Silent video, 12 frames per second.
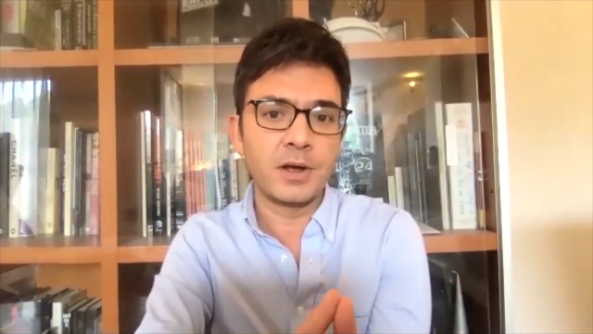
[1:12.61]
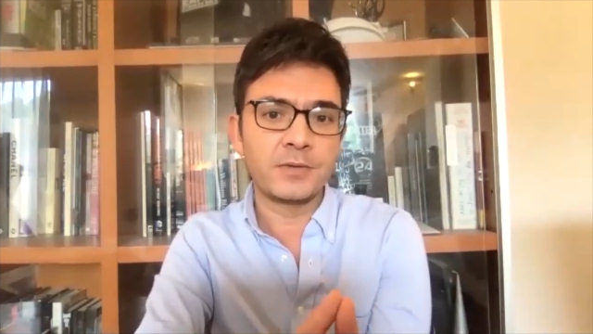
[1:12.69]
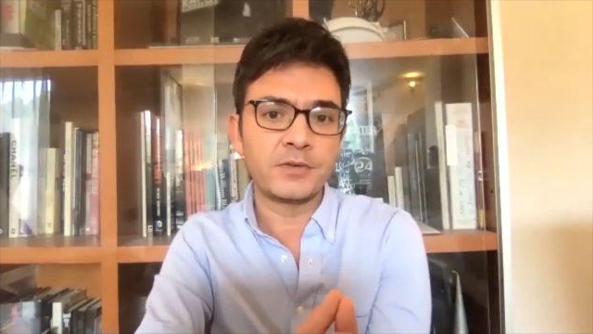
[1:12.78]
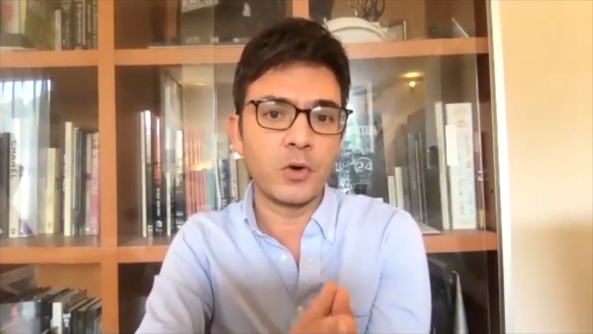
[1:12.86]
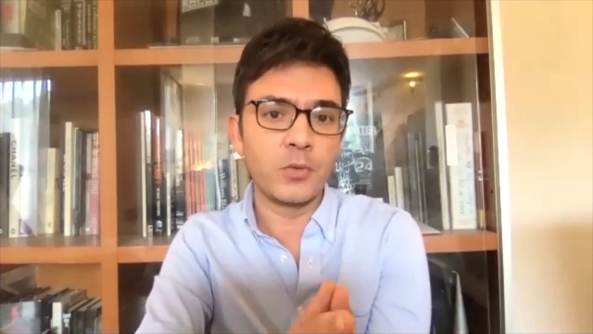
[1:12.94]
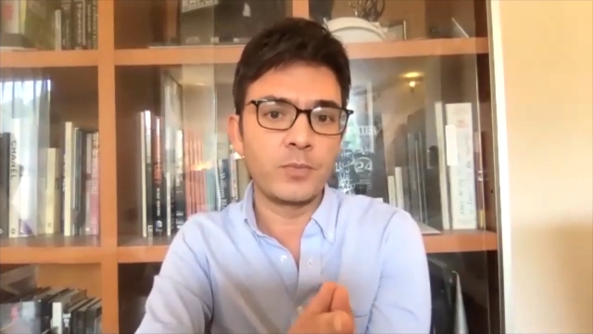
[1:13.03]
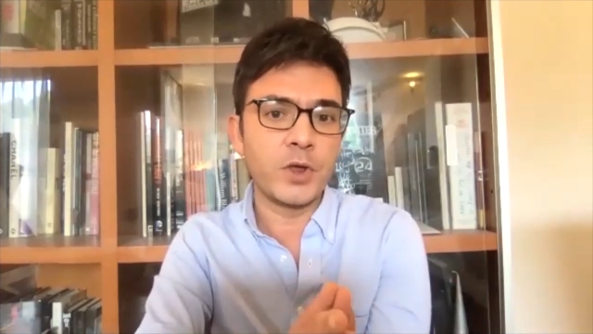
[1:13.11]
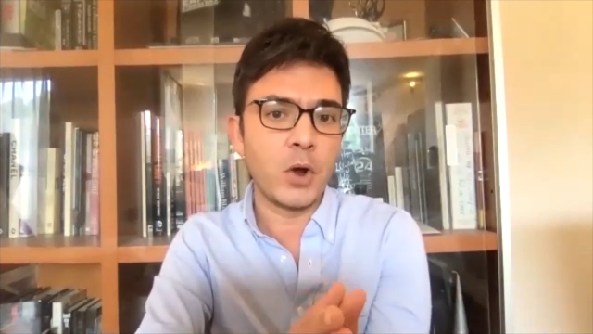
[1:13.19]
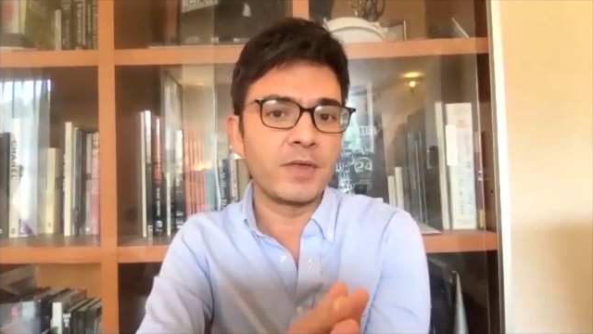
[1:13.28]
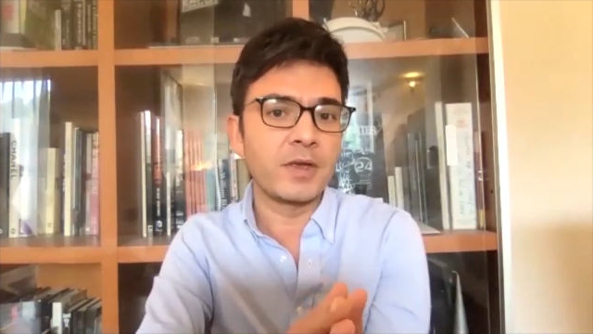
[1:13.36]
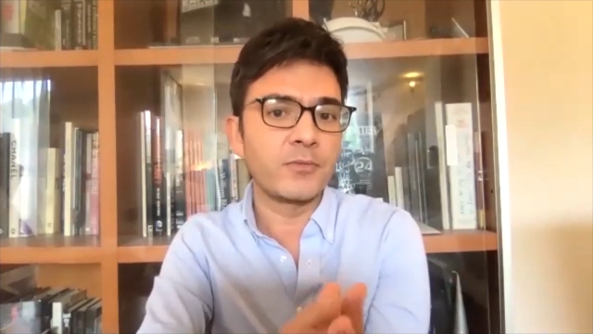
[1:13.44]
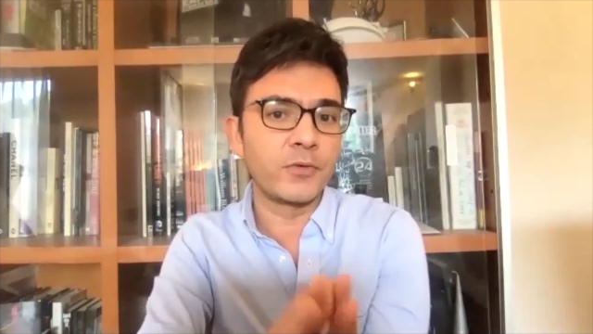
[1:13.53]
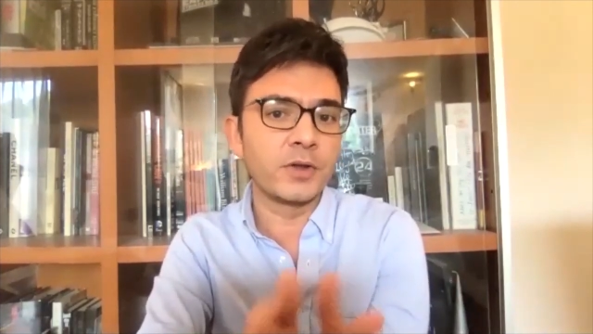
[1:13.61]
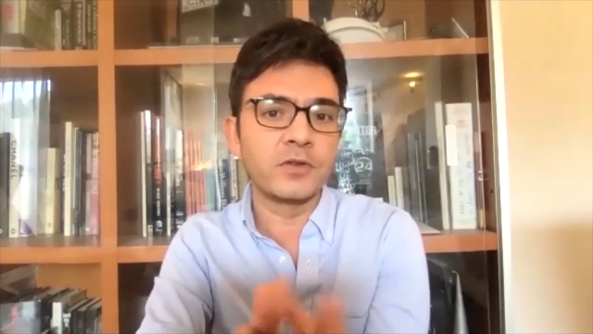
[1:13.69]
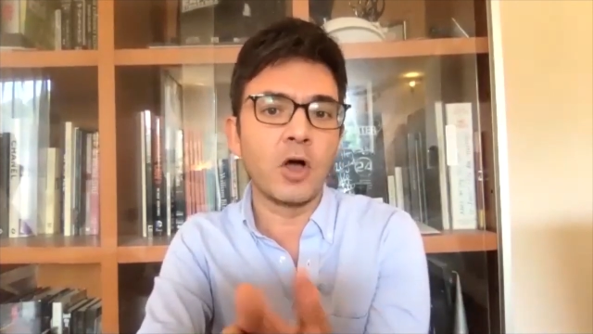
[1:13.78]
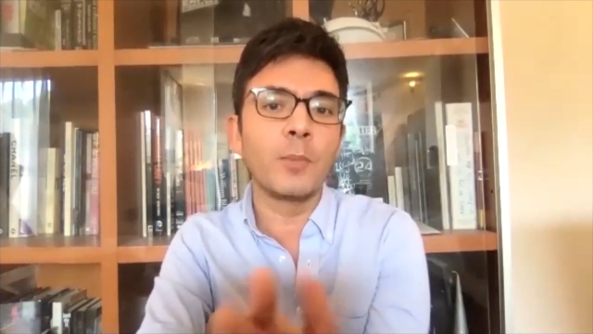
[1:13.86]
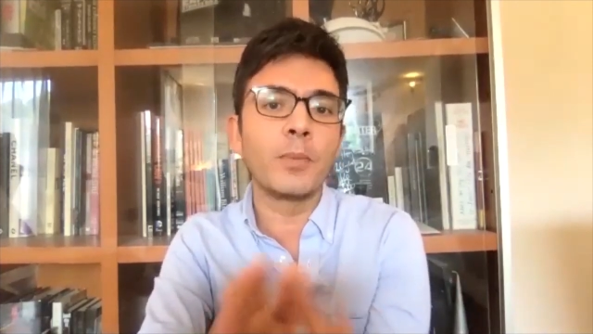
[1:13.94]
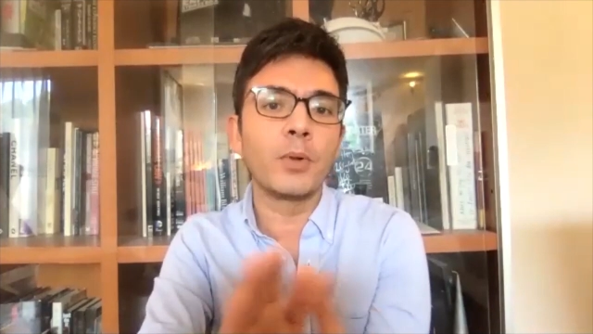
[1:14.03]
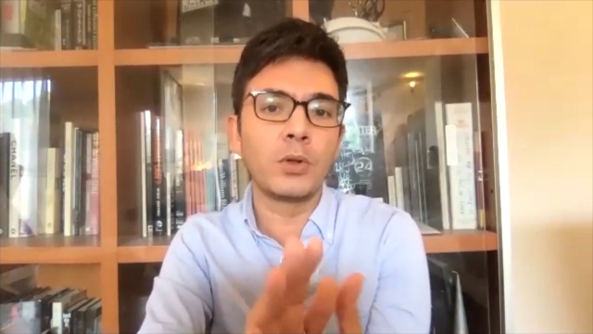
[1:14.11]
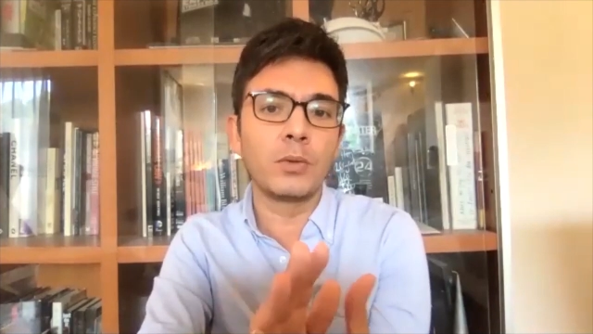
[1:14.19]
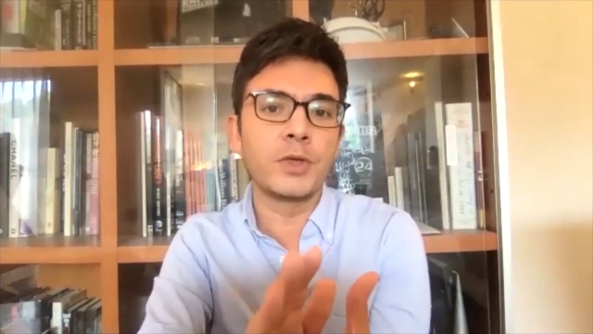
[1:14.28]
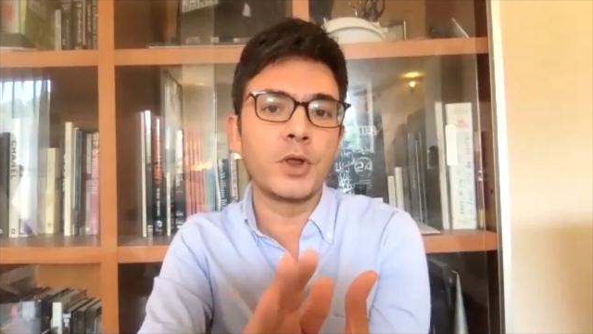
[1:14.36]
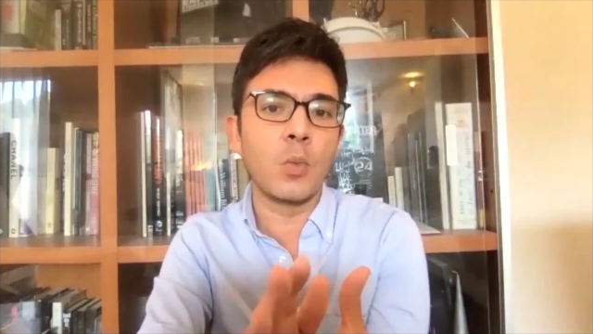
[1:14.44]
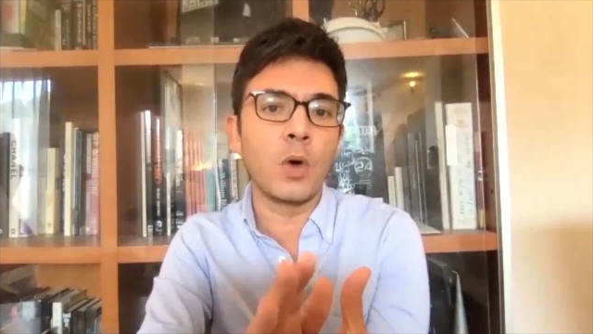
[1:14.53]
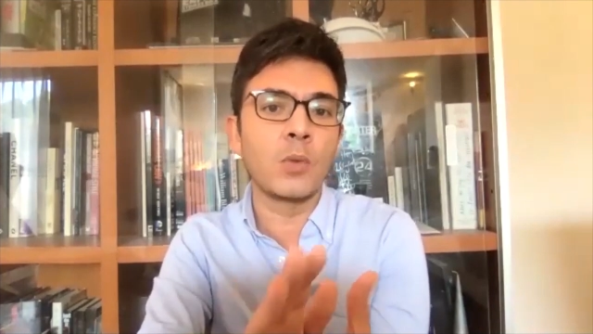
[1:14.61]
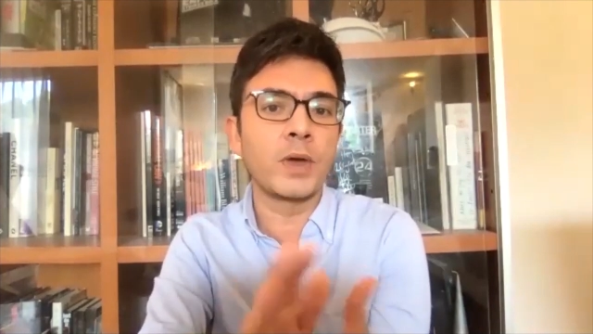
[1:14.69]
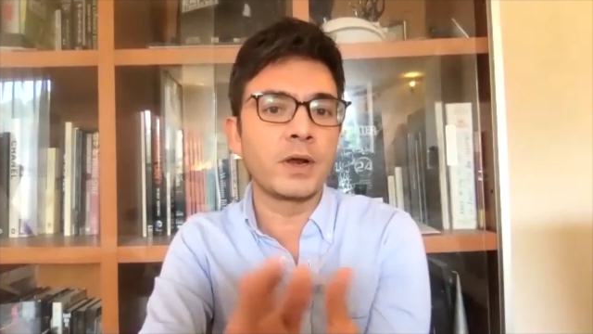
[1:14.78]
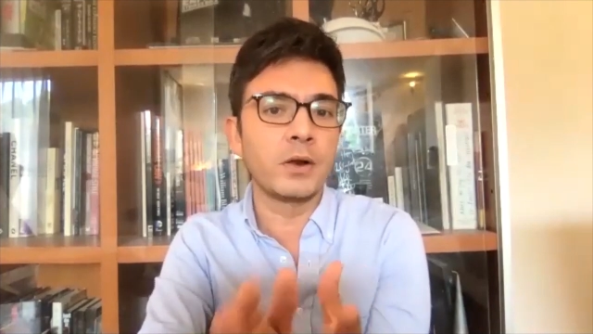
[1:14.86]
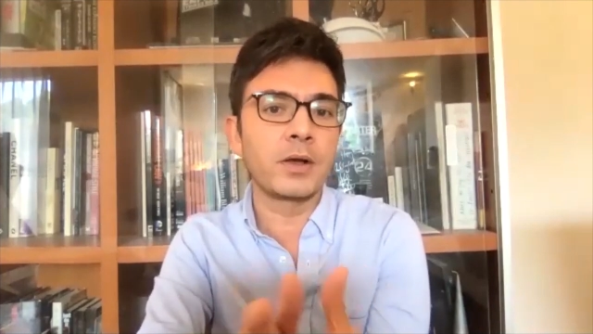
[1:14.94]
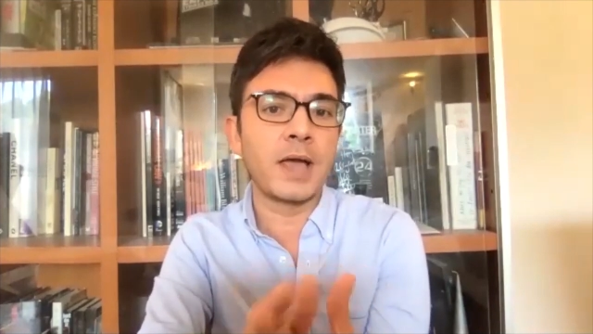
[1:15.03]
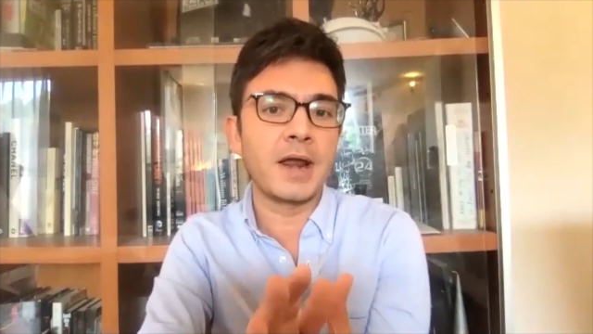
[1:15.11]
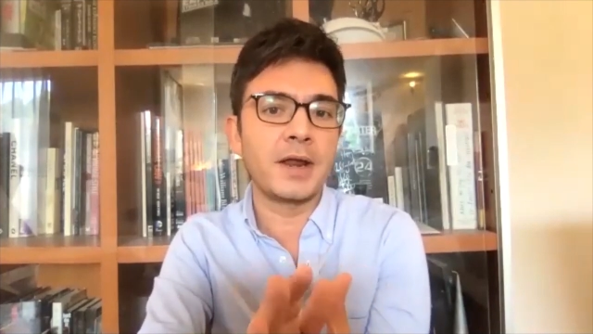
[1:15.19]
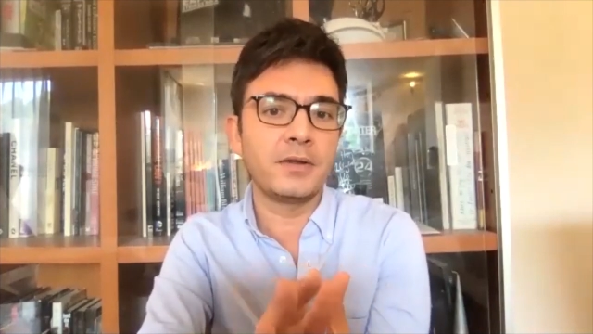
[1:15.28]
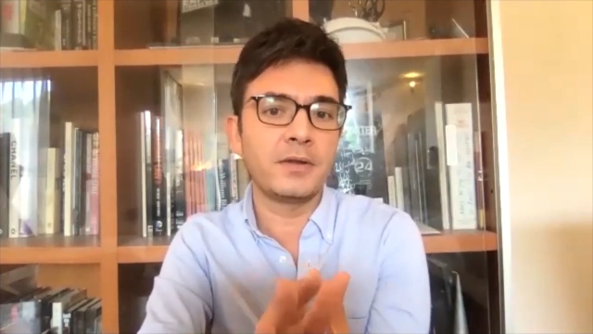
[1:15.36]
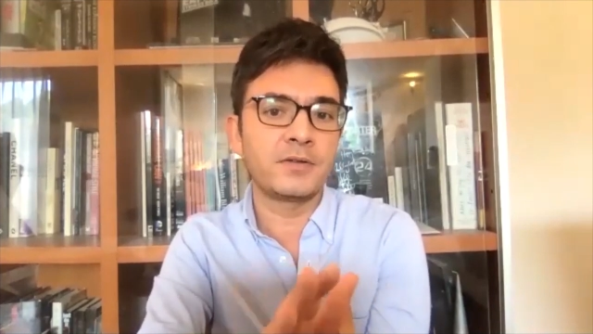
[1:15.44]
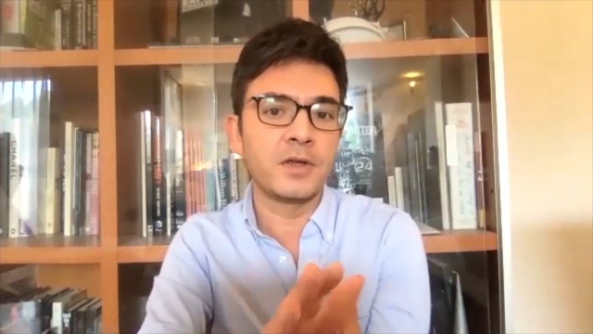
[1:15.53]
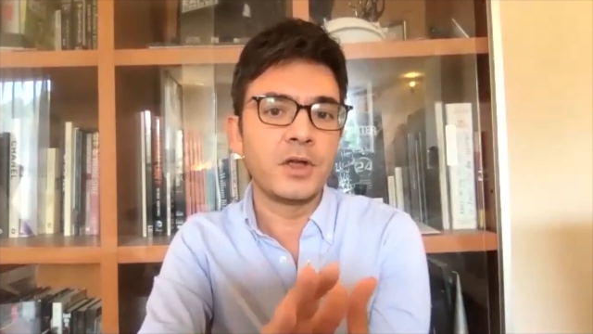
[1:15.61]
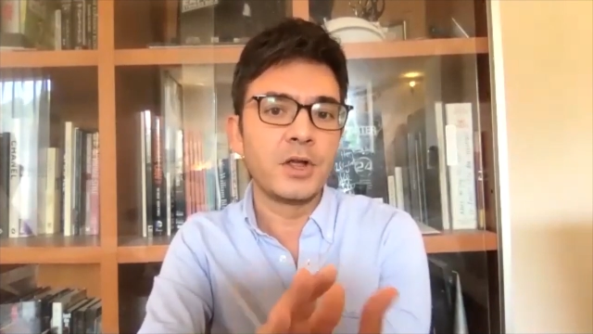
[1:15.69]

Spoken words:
So, you know, I think, for example, you know, one way to look at it is,